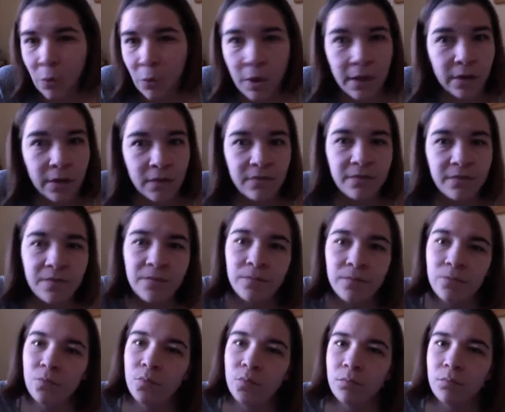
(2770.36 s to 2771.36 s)
of
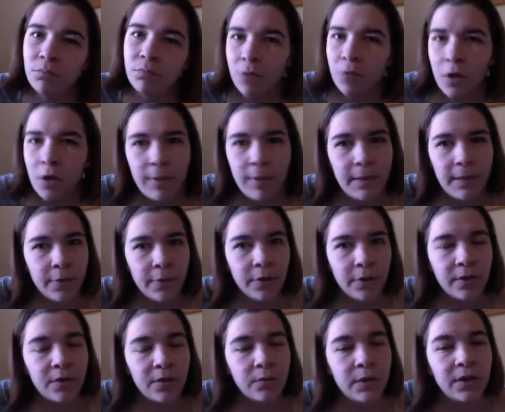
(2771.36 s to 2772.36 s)
wallpaper
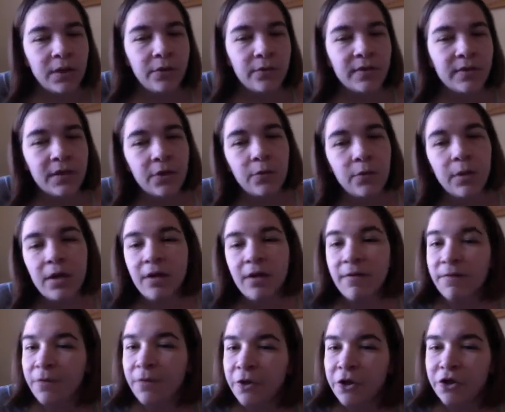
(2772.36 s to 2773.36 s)
can we use here? What kind of
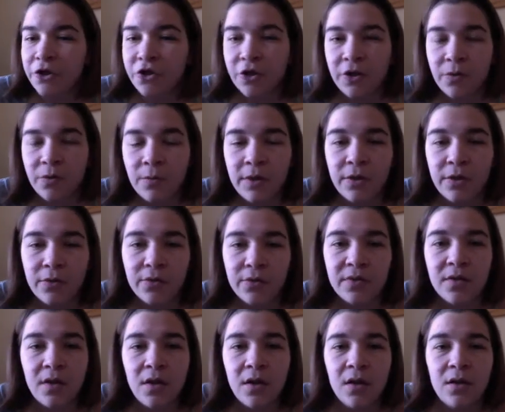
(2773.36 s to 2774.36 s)
furniture can we
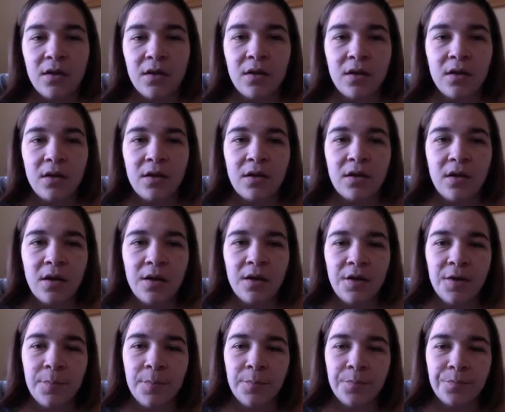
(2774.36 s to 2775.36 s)
use?
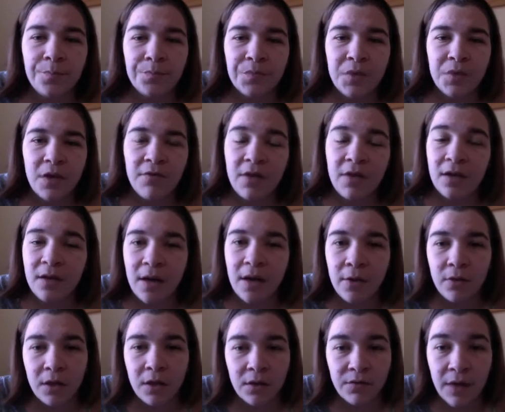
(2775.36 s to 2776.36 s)
I've got an
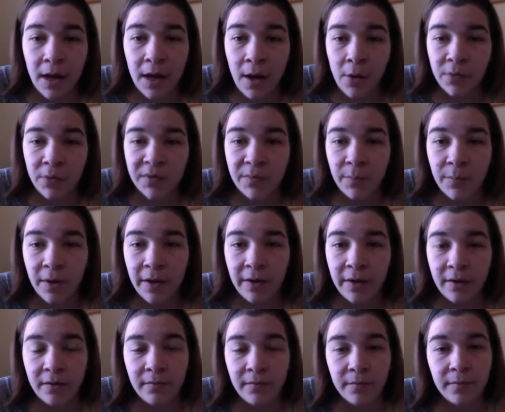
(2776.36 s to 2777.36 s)
outline of a house, but
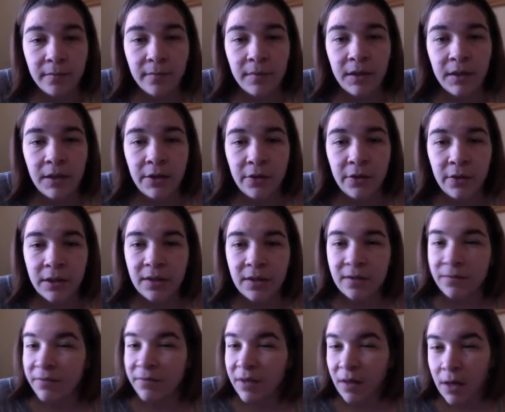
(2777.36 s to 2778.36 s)
it
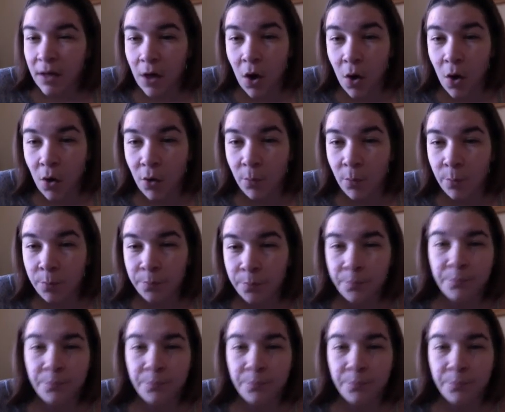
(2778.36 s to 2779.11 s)
doesn't feel like a home.